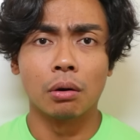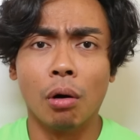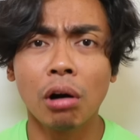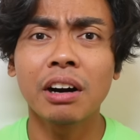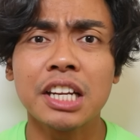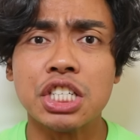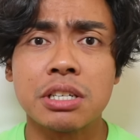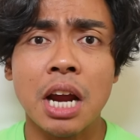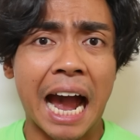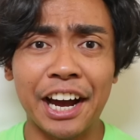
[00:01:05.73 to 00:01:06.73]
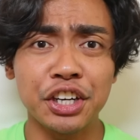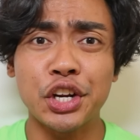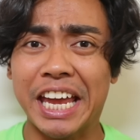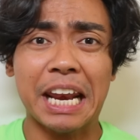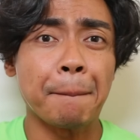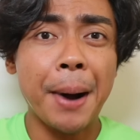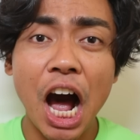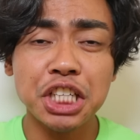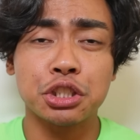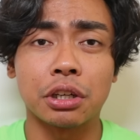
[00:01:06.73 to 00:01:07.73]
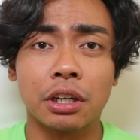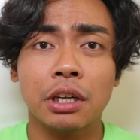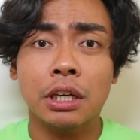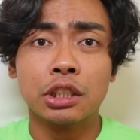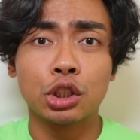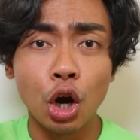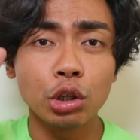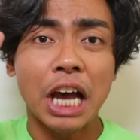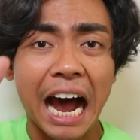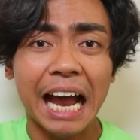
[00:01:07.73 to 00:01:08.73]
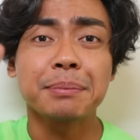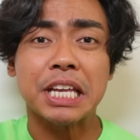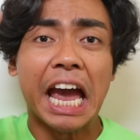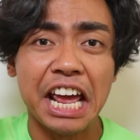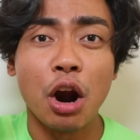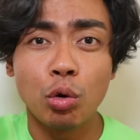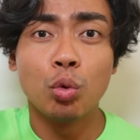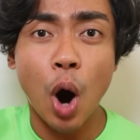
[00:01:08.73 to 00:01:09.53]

Orange, how did you get imposter two times in a